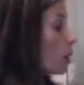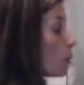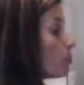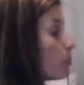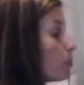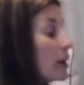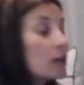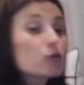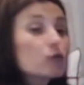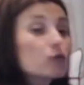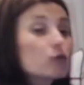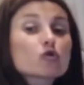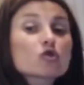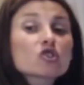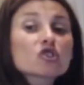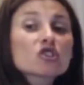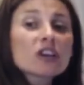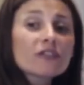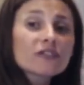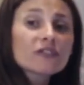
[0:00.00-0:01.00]
But you're
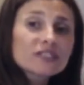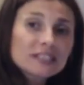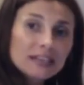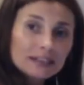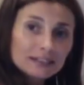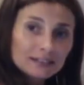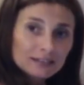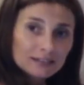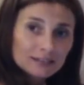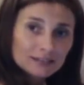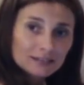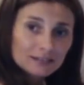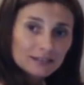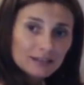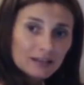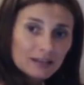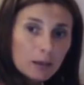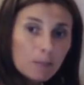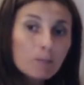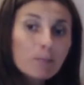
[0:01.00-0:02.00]
shifting
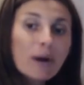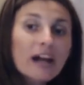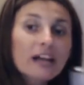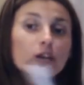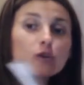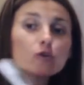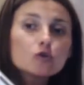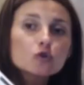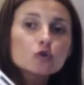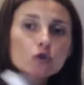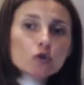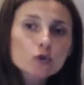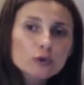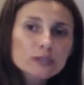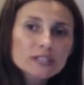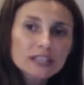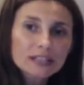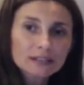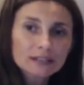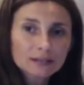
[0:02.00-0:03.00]
by you
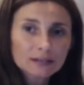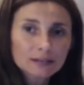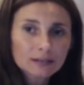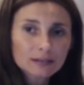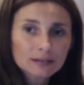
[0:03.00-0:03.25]
choosing